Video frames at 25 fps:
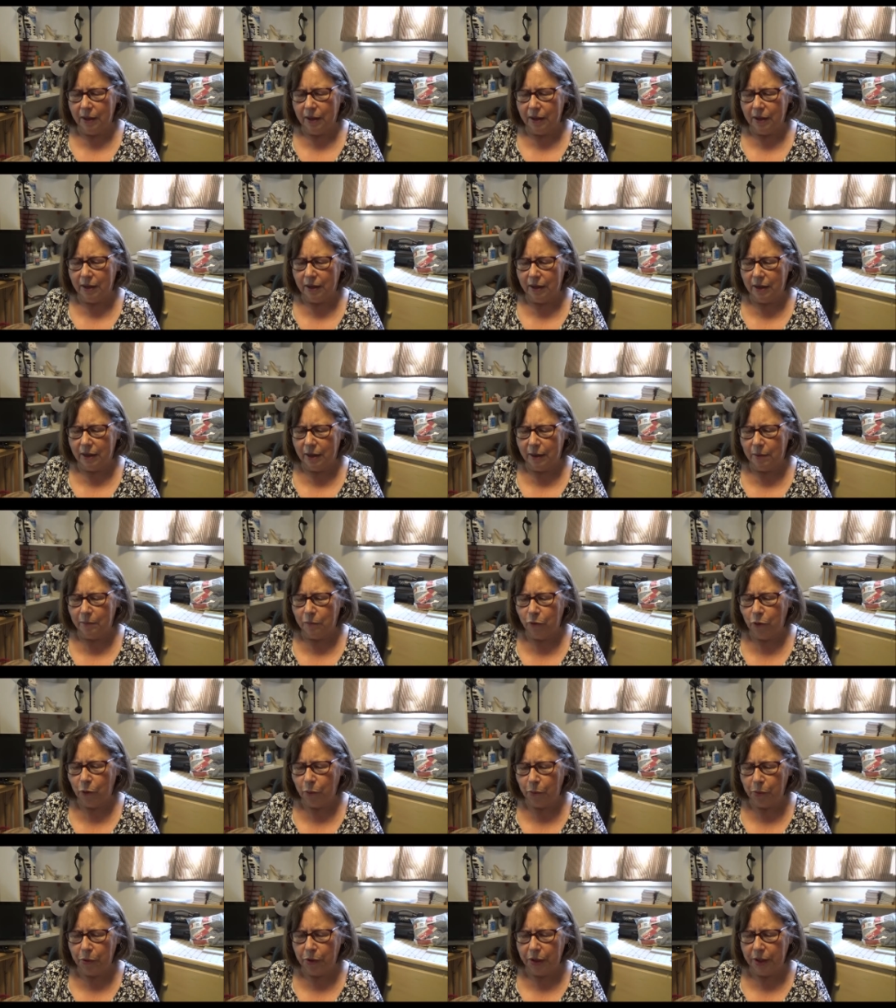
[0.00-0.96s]
Um,
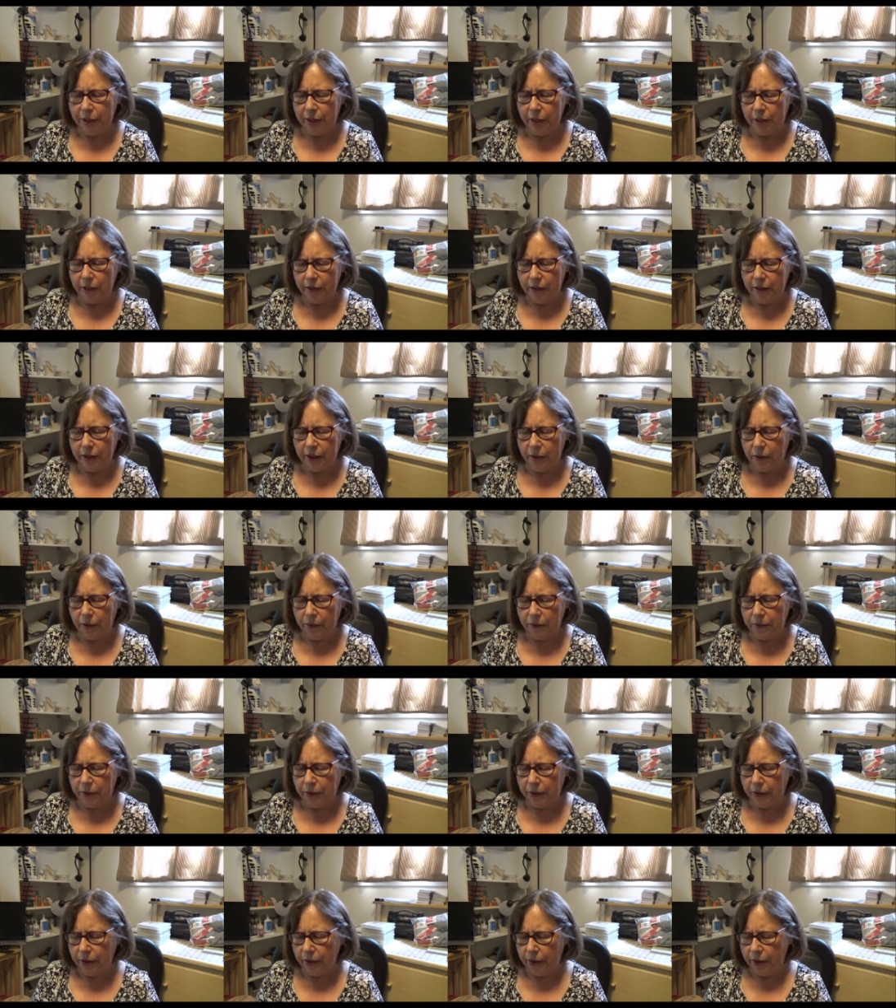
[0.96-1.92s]
Roberta, the
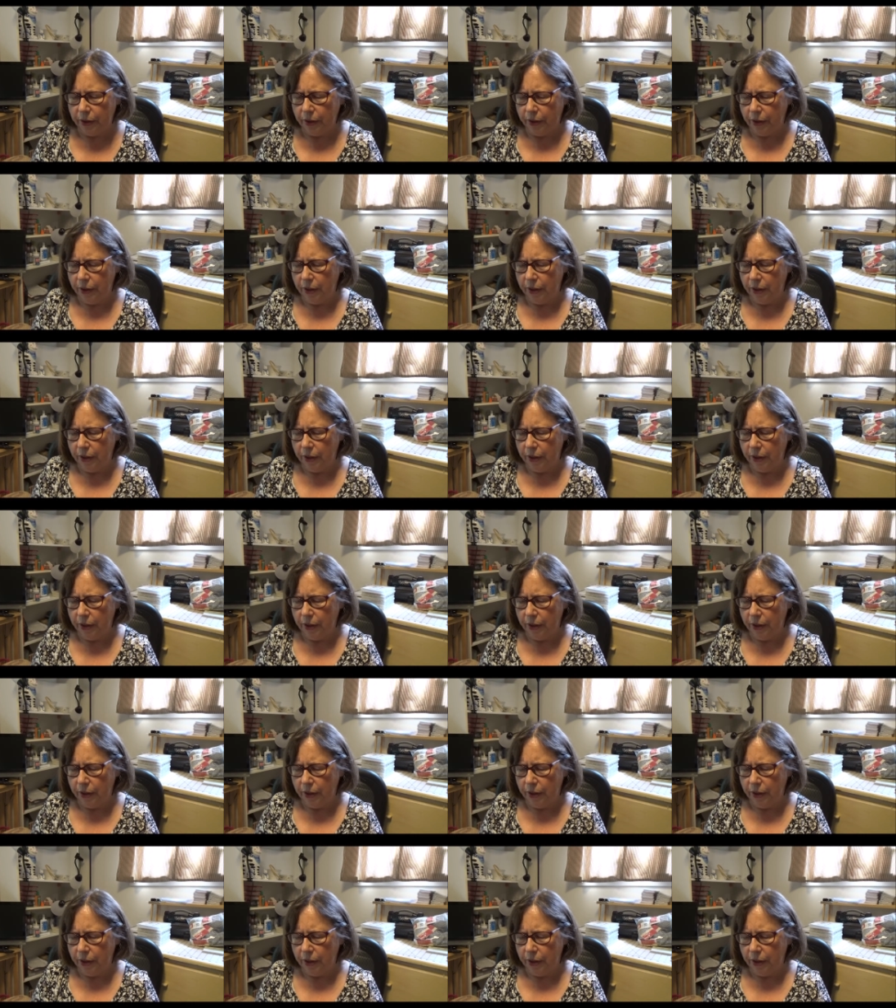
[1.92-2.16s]
owner,